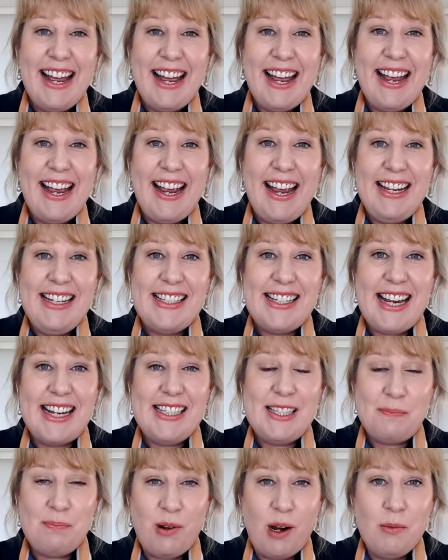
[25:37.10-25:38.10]

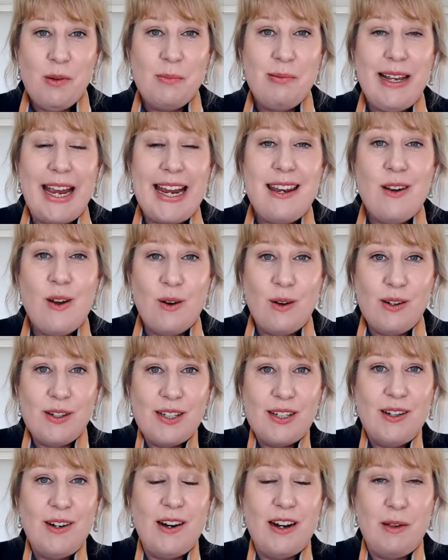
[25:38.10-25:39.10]
is probably
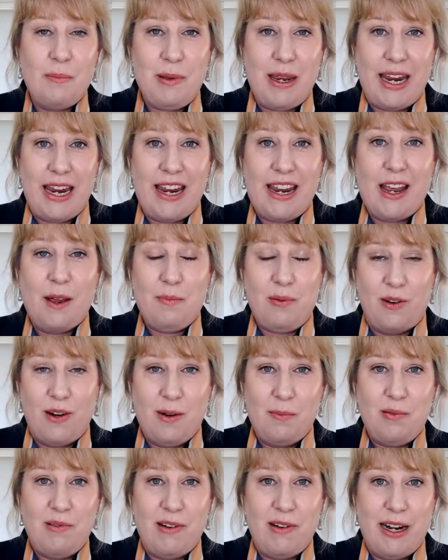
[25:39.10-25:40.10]
not going to be
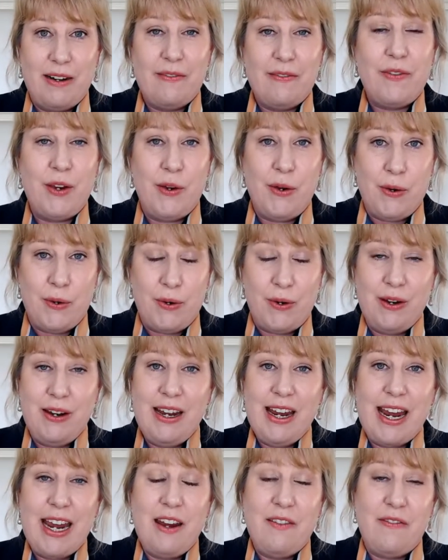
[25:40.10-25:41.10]
appropriate for
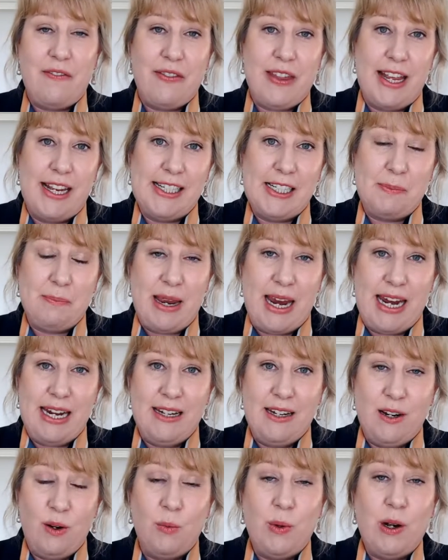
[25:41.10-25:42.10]
you if there's
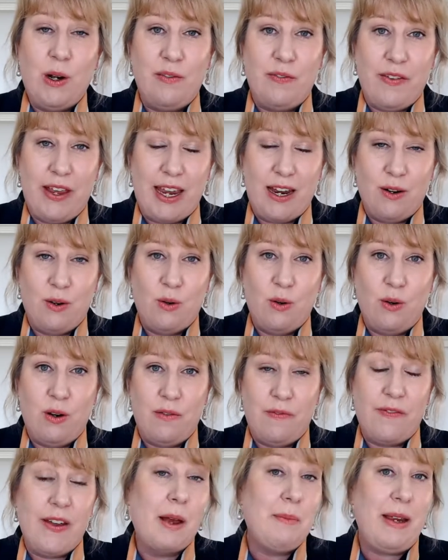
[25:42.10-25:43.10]
been welfare or
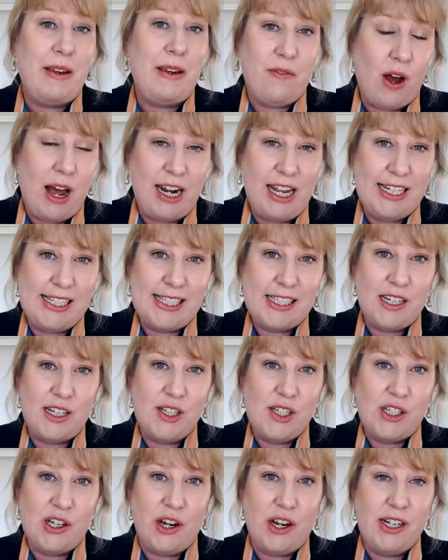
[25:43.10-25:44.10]
family violence
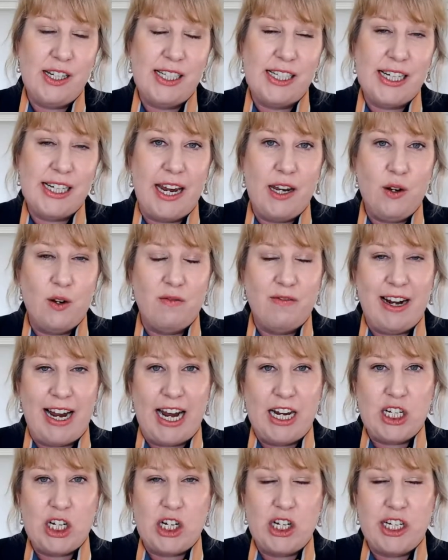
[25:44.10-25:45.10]
concerns in your
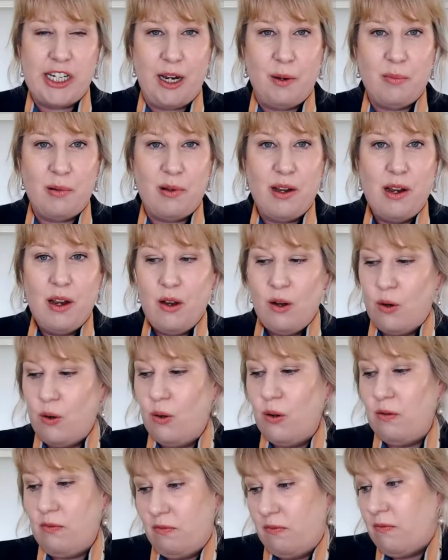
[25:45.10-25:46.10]
relationship,
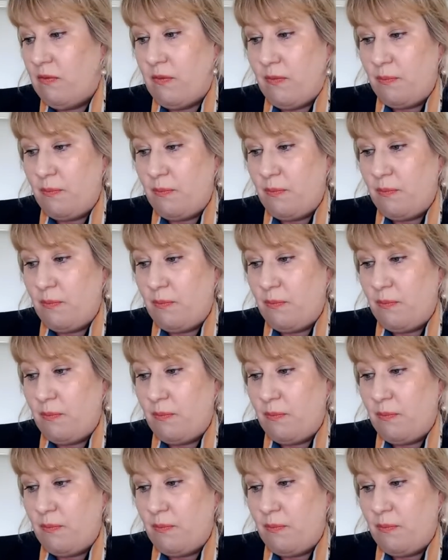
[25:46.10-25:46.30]
or,